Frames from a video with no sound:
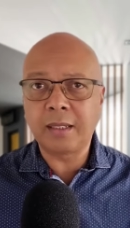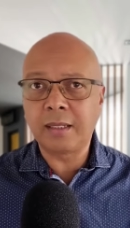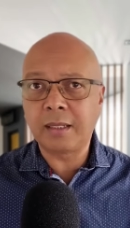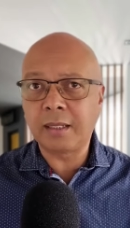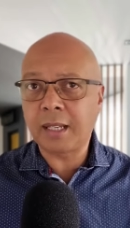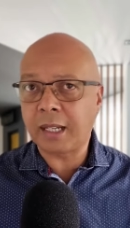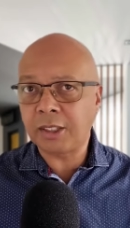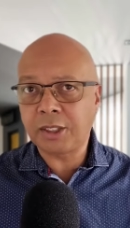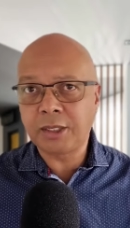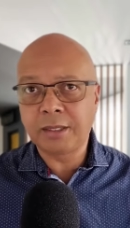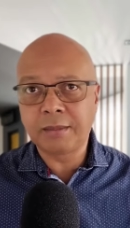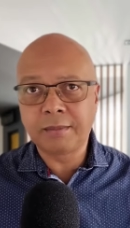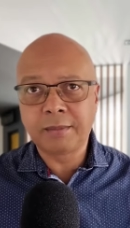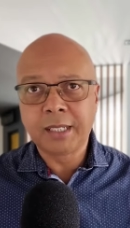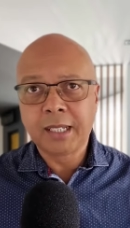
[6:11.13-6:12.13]

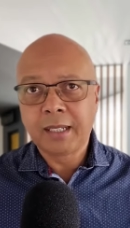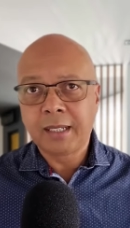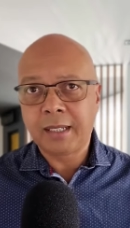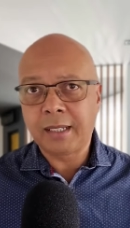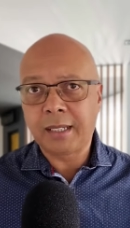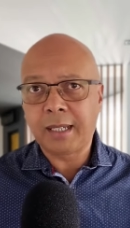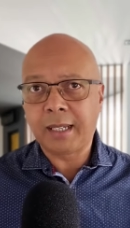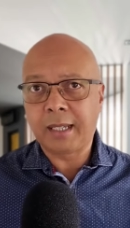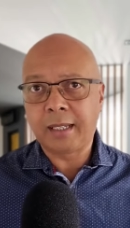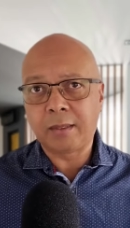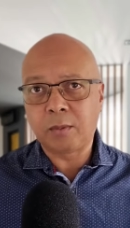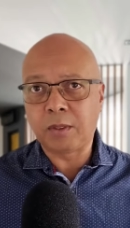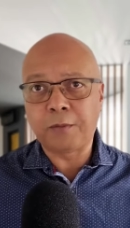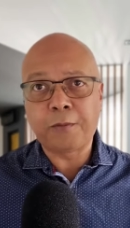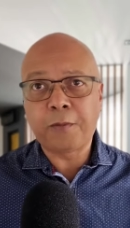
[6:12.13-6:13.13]
discussion uh,
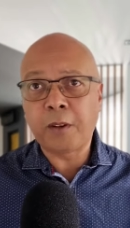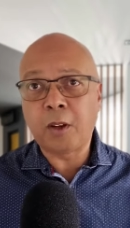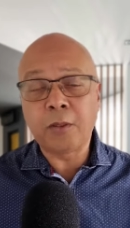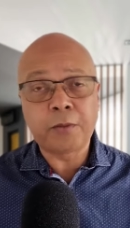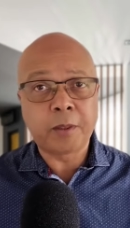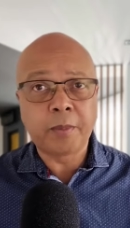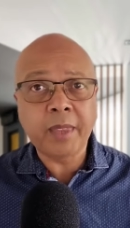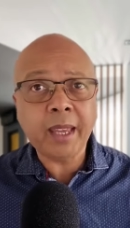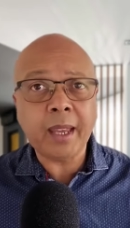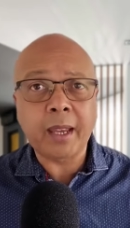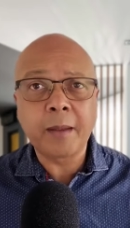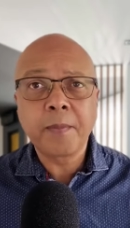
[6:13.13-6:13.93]
will flow from there.